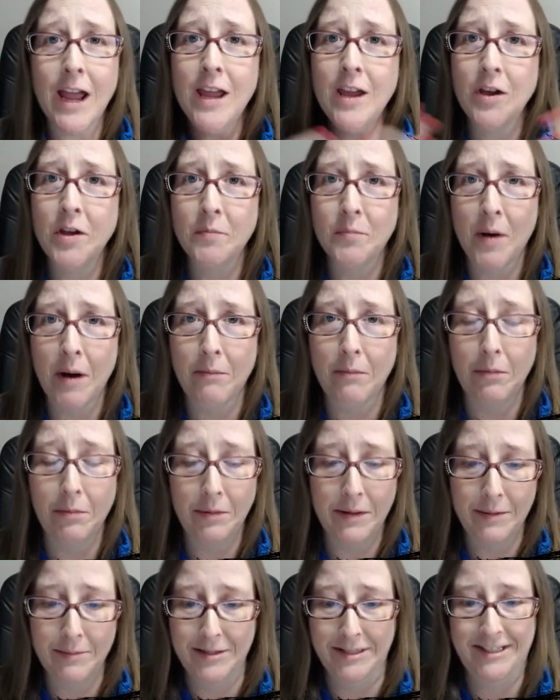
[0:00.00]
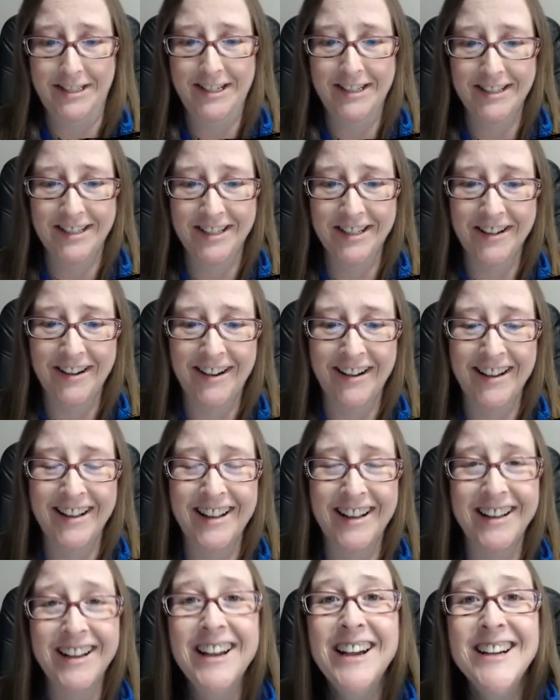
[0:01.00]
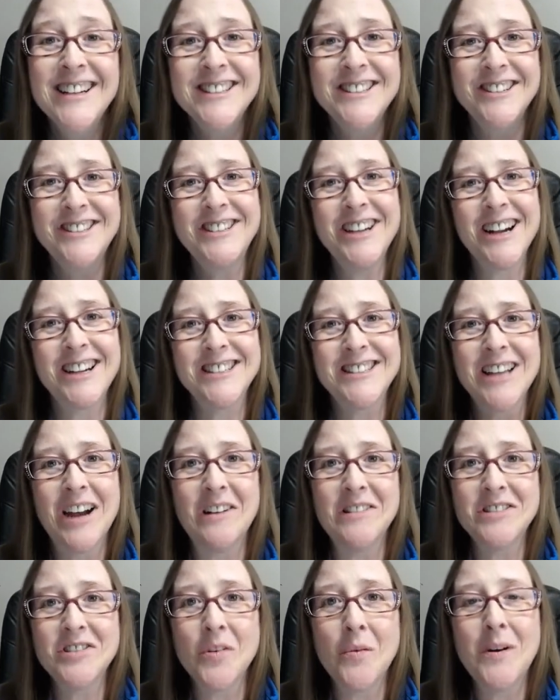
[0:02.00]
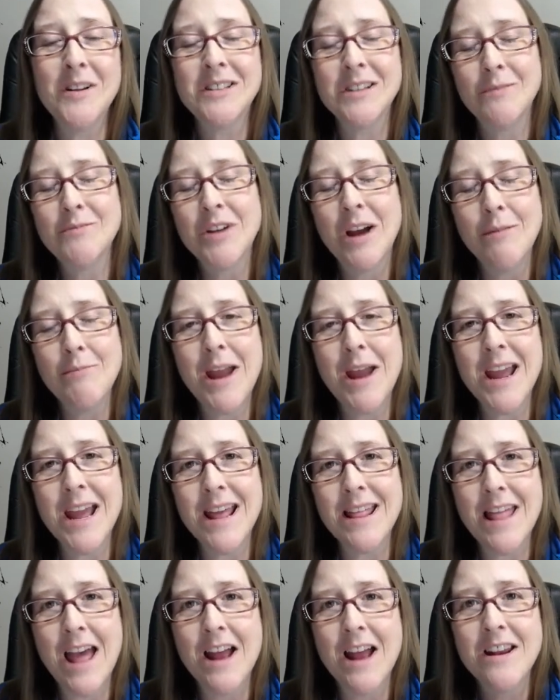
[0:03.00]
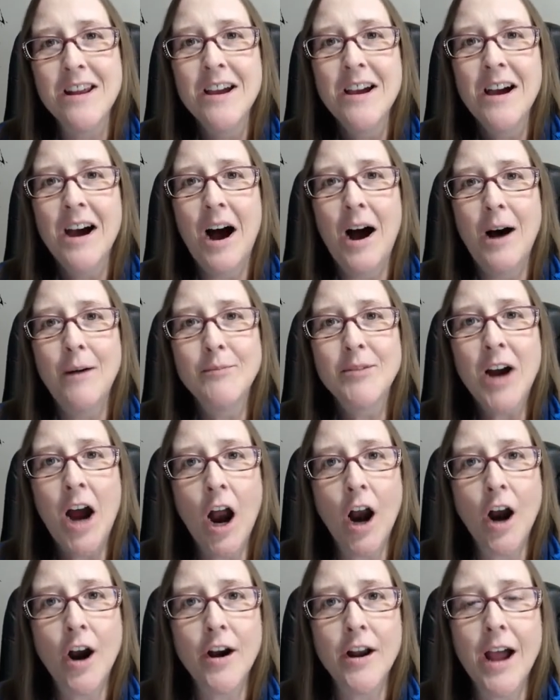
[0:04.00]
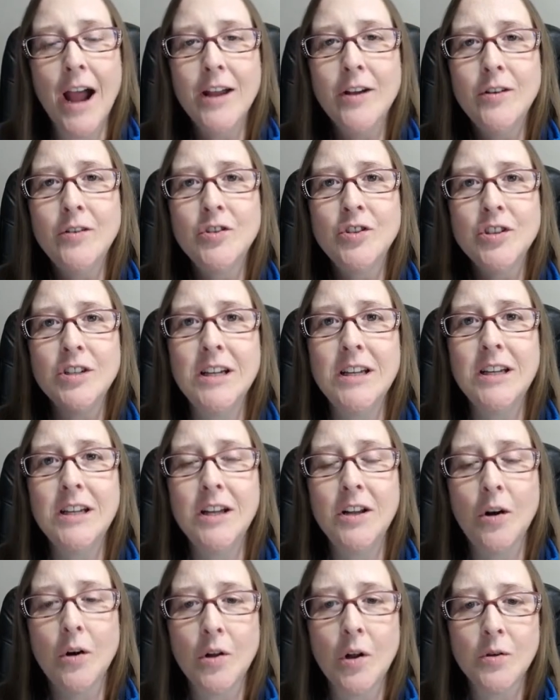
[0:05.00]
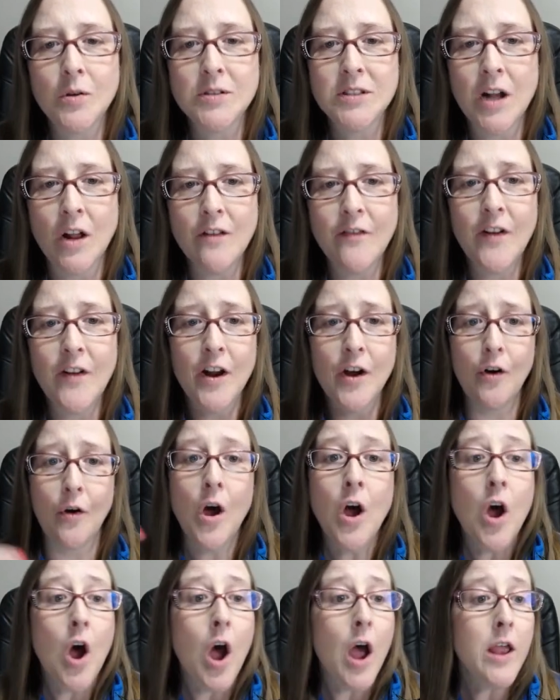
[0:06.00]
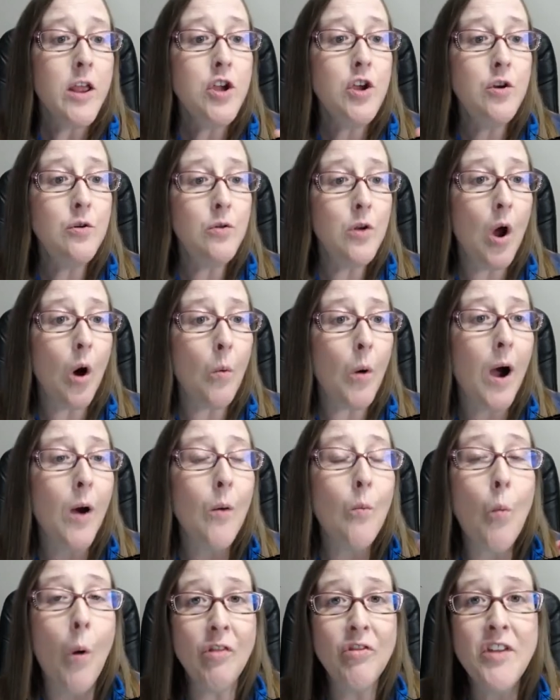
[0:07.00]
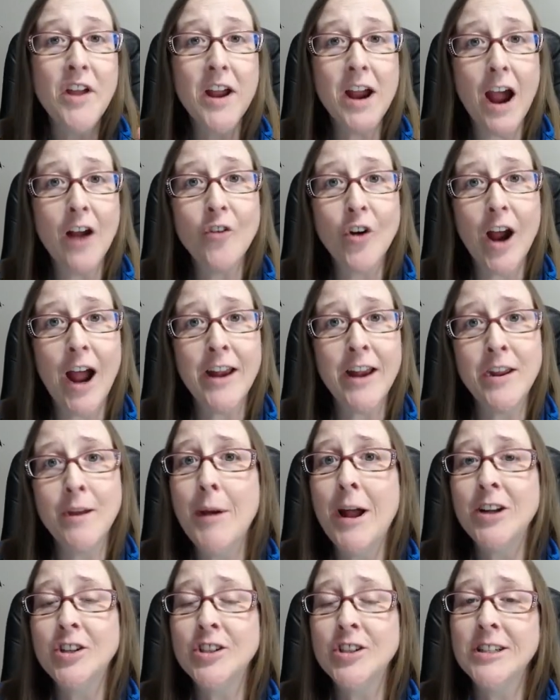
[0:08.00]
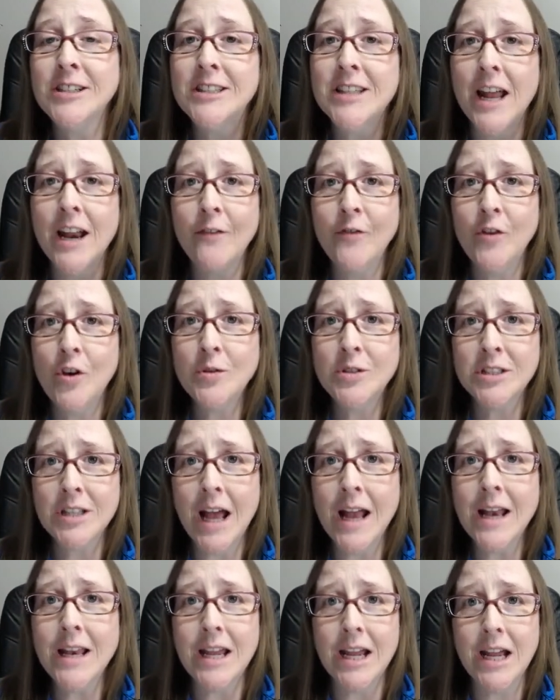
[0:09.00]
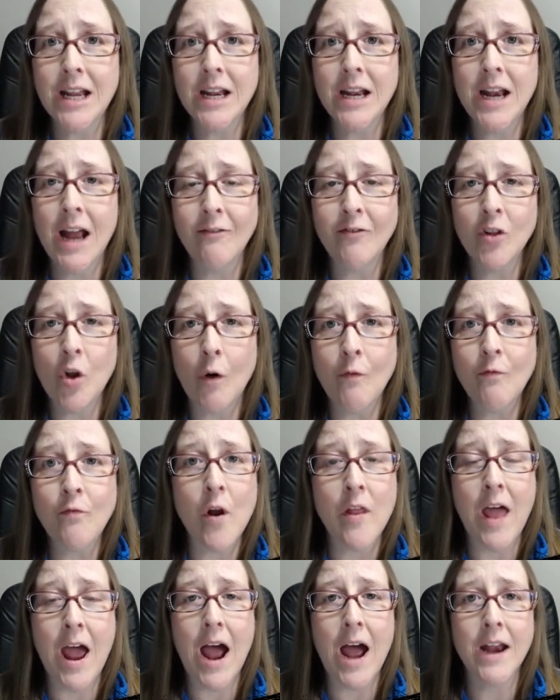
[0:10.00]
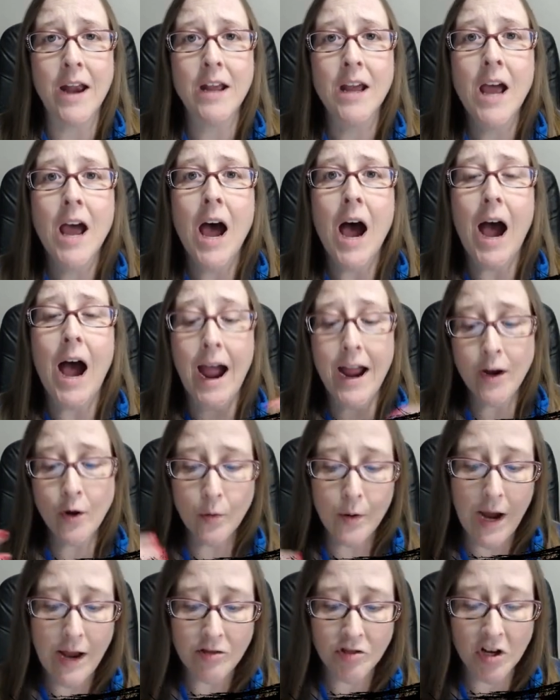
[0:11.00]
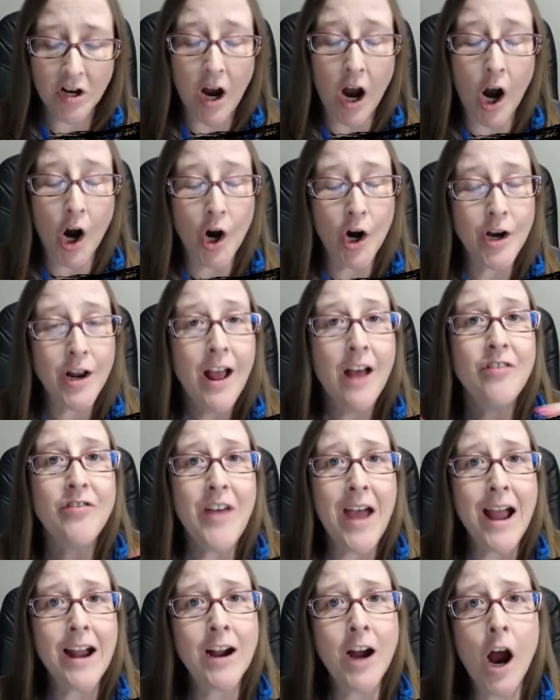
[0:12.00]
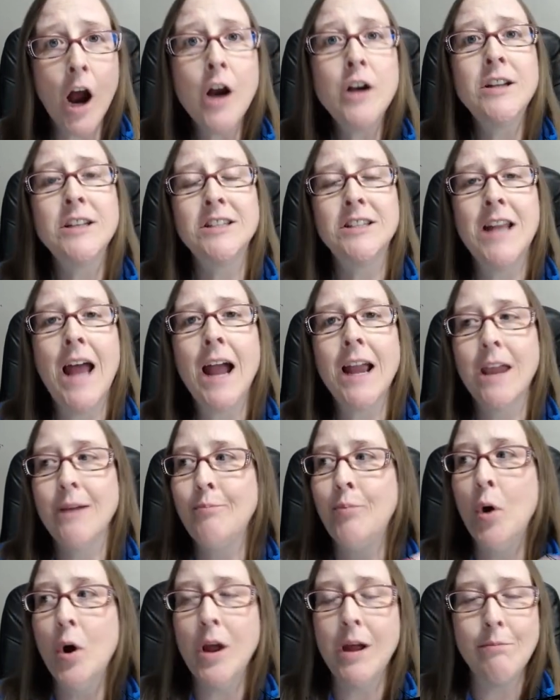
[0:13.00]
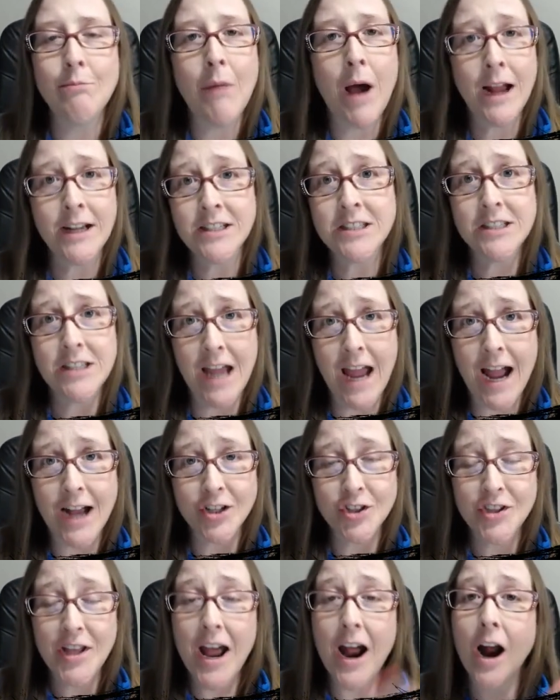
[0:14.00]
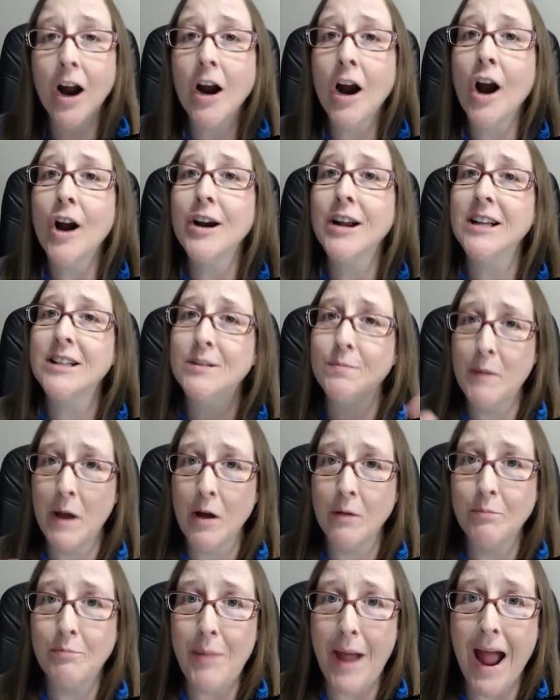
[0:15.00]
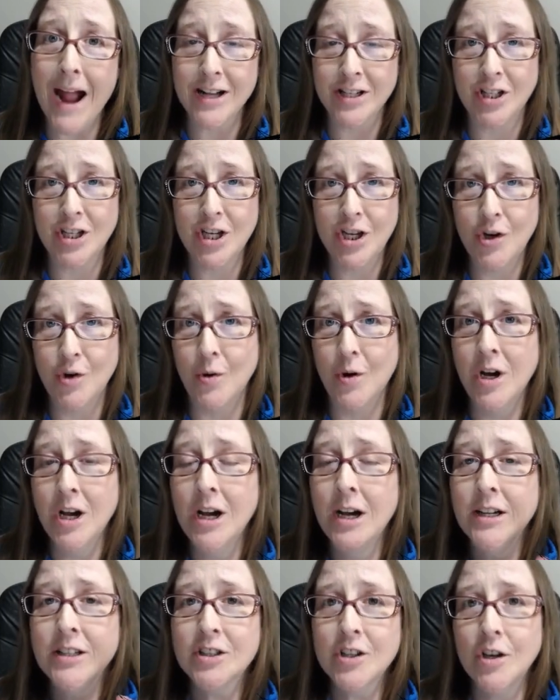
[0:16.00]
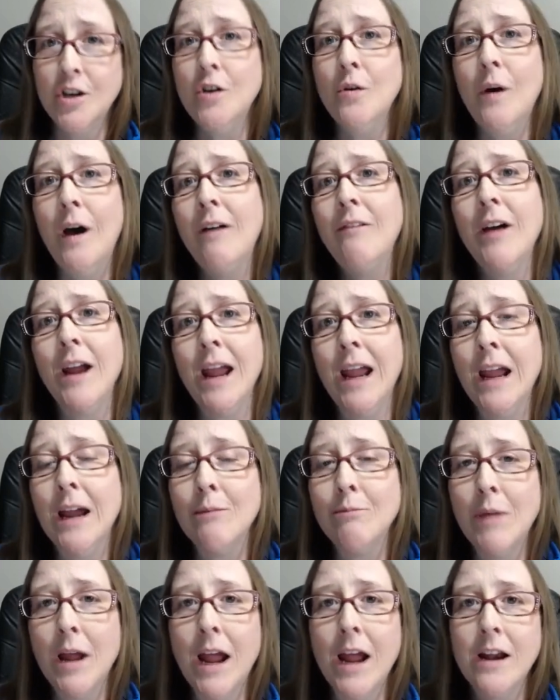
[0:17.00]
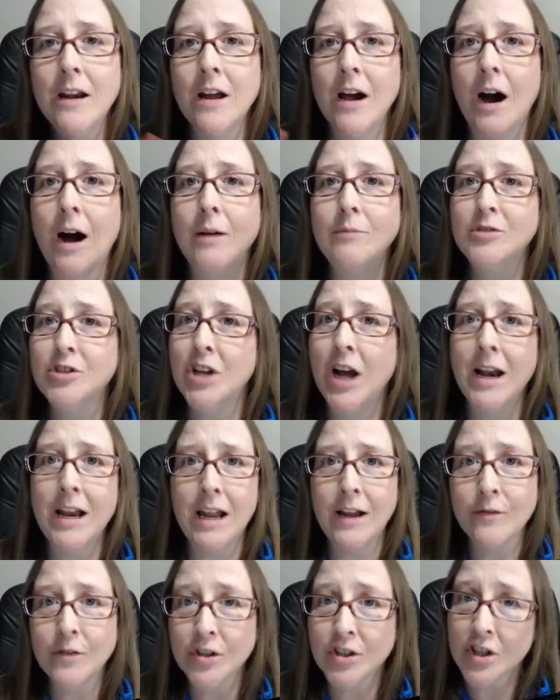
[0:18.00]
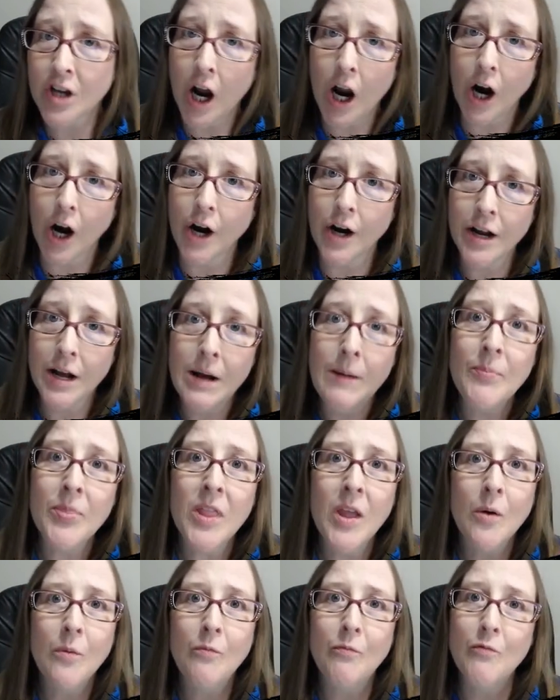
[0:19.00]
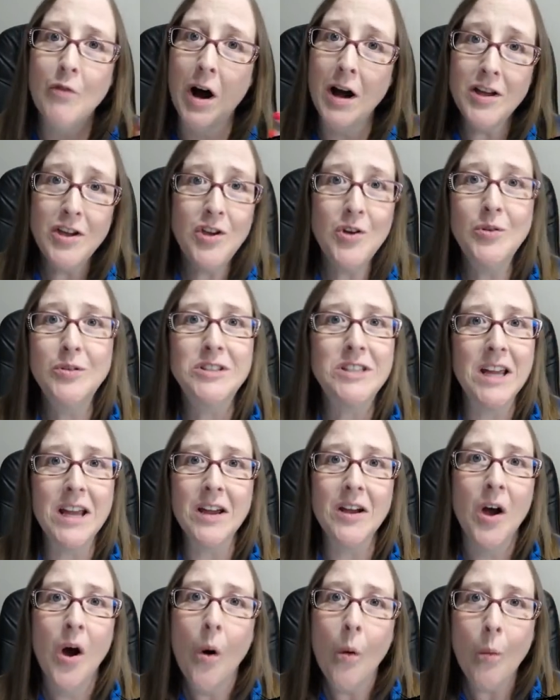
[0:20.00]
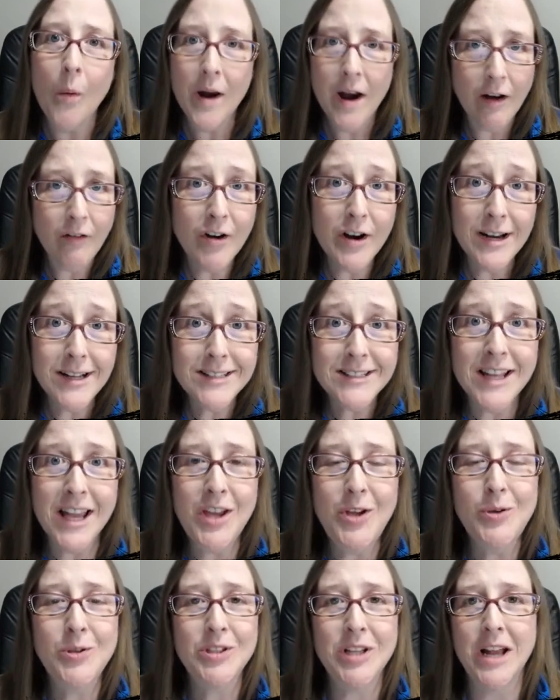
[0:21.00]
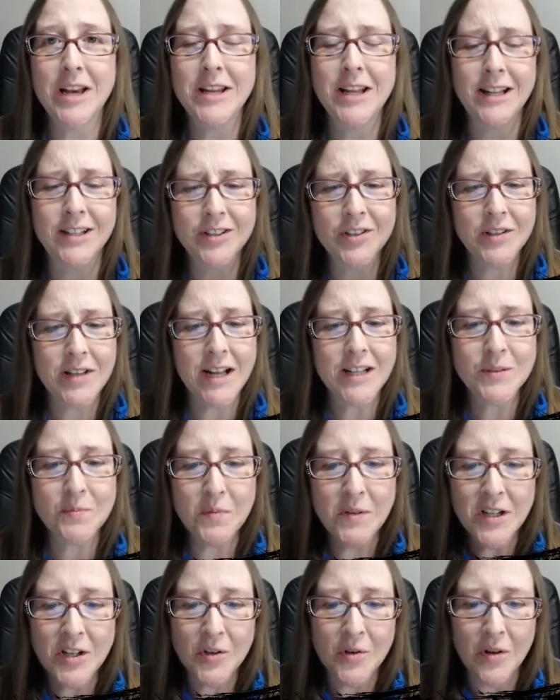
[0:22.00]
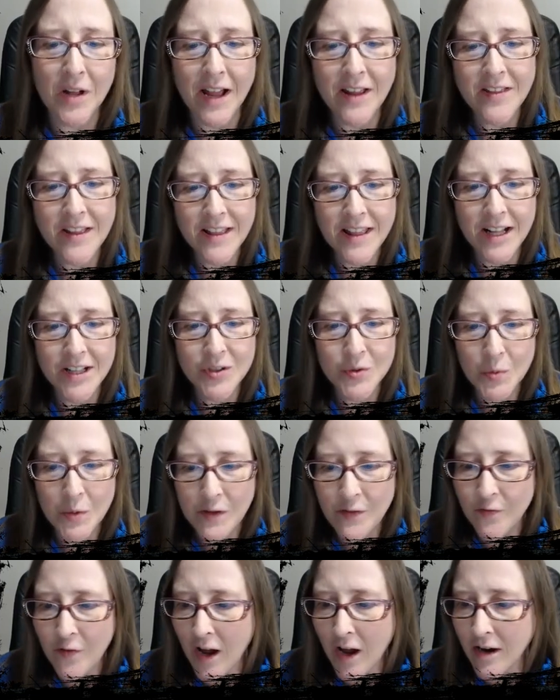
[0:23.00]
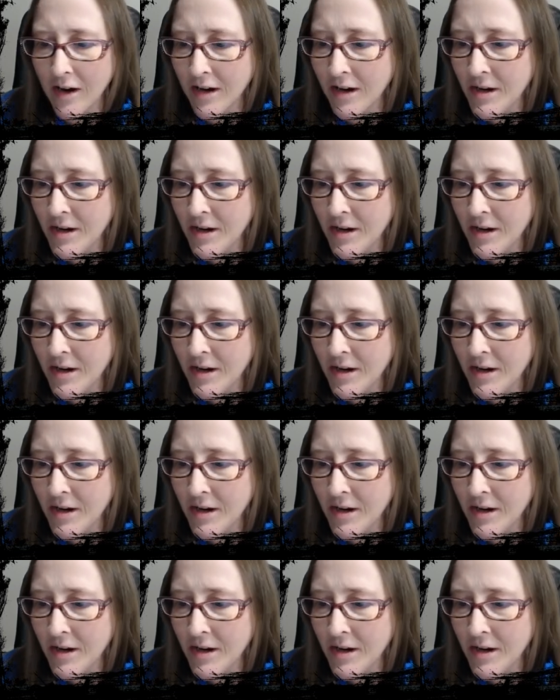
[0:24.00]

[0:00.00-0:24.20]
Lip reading: you probably miss it. So check us out. So once I'm done making that card, I usually, you know, close down the video. You know what? One thing I forgot to mention is that if you send in an envelope for that, I create the card. That card does not get put in my stash. That card gets mailed back to you. So you have a handmade Jen Evers card using whatever it is that you sent in. So that's pretty cool. I think that's really fun.